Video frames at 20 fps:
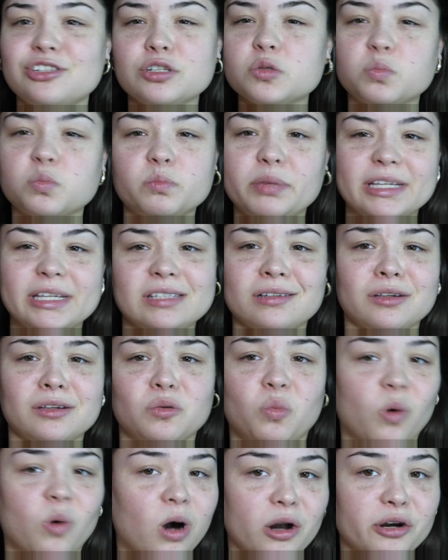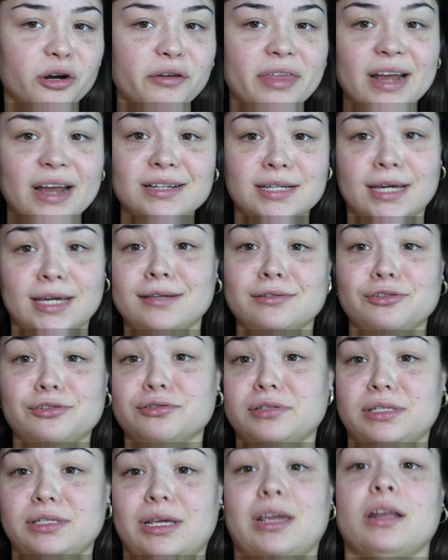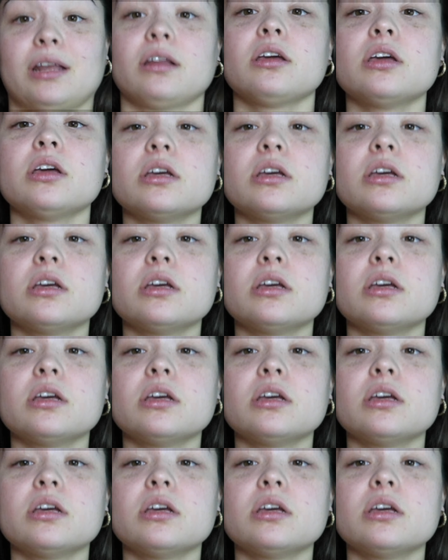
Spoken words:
just basically water that tightens your skin.